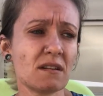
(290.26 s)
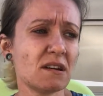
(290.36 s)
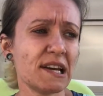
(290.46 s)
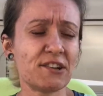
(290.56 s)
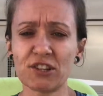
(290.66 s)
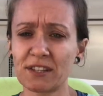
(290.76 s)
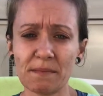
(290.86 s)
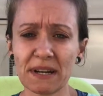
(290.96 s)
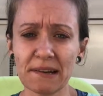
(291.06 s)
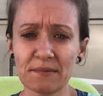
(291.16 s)
It just
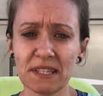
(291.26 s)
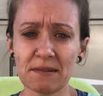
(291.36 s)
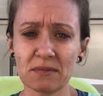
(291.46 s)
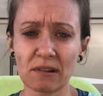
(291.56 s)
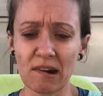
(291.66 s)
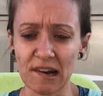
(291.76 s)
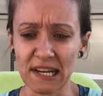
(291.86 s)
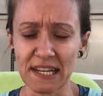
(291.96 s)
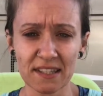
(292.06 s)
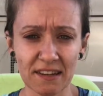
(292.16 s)
sometimes seems a lot
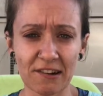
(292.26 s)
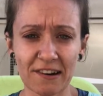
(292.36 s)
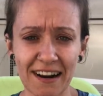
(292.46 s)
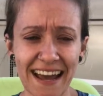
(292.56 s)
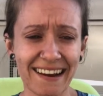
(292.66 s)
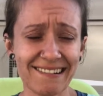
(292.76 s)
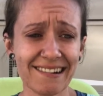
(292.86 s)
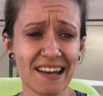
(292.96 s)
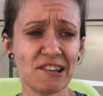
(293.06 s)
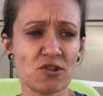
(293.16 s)
easier, and
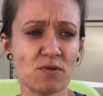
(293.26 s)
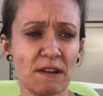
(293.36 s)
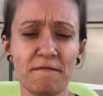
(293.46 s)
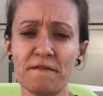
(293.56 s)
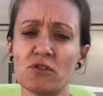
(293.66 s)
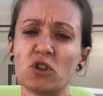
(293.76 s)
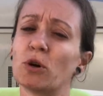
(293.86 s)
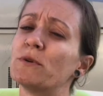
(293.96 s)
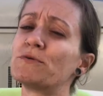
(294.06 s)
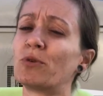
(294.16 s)
you can feel so
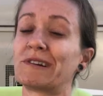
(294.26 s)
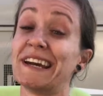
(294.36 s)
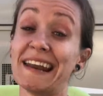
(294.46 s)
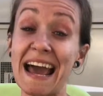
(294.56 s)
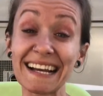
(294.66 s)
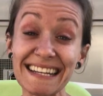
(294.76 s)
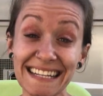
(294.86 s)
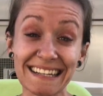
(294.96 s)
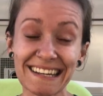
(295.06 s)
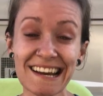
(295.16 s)
much more
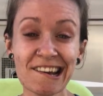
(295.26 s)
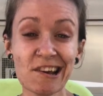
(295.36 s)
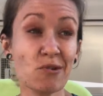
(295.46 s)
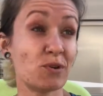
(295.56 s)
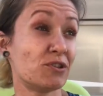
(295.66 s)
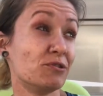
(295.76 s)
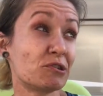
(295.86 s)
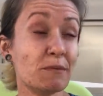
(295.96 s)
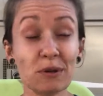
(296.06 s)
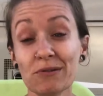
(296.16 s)
connected with your
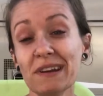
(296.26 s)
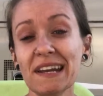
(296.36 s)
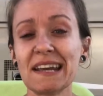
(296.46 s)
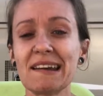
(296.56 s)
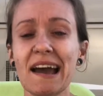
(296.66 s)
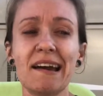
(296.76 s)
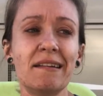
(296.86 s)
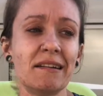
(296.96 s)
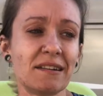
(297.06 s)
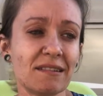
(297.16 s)
community
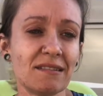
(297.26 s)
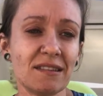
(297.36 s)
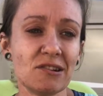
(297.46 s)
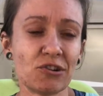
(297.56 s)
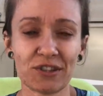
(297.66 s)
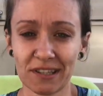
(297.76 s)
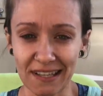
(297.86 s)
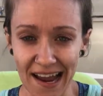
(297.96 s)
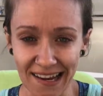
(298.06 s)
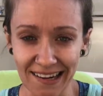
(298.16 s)
and your
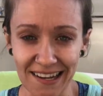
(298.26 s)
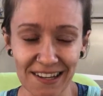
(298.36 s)
society.